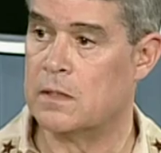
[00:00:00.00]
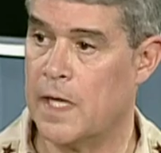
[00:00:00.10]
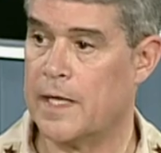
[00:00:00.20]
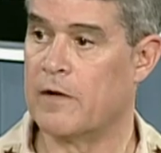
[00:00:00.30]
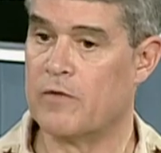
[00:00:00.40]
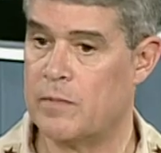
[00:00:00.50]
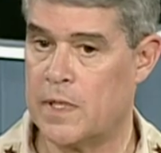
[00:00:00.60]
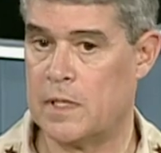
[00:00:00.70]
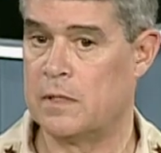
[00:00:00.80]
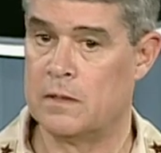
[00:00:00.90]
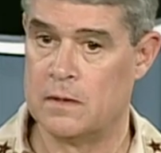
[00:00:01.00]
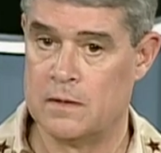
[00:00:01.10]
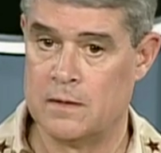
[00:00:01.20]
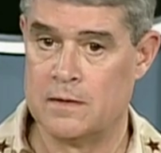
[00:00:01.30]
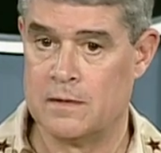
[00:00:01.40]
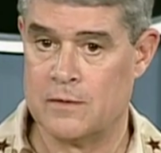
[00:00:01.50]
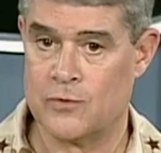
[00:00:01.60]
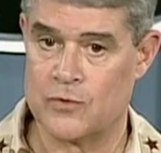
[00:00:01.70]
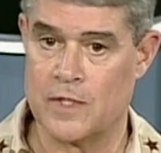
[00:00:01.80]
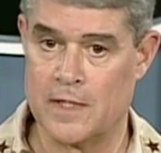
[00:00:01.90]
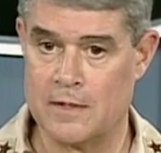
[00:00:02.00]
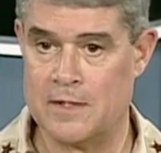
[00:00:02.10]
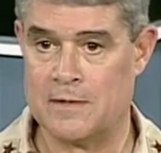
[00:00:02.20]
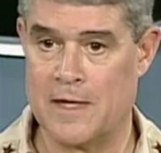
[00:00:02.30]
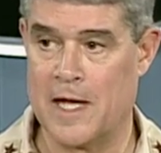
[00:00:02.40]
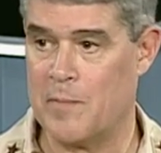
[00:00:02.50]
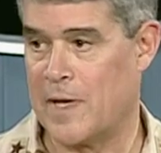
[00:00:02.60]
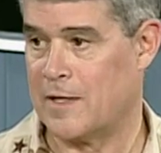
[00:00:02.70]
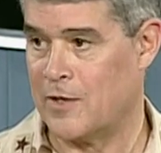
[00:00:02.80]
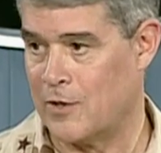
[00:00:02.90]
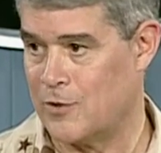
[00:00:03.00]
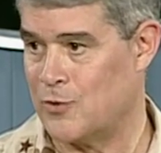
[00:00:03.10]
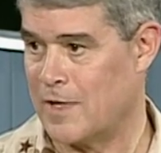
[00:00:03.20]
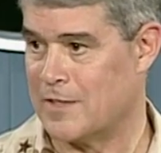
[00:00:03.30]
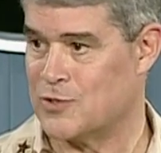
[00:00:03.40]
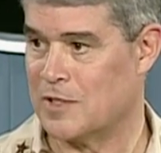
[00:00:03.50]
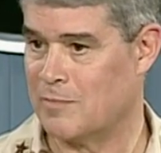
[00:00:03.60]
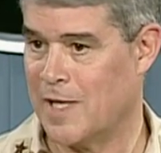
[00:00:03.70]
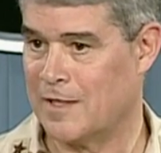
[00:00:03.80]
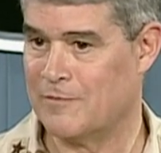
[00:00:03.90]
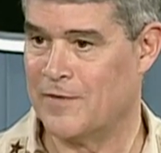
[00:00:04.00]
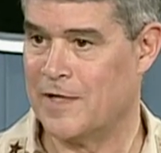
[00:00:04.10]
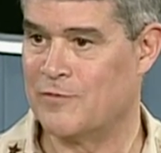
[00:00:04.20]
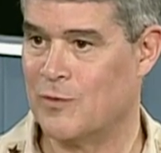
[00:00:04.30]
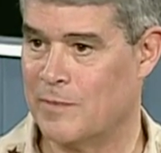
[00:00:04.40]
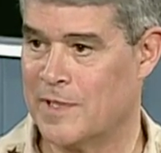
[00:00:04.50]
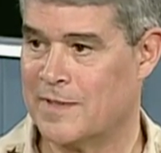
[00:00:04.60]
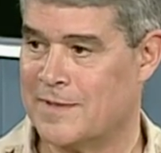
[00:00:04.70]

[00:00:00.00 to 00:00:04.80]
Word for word: Not everybody said, "I'm out of here. You guys stick back and fight for me."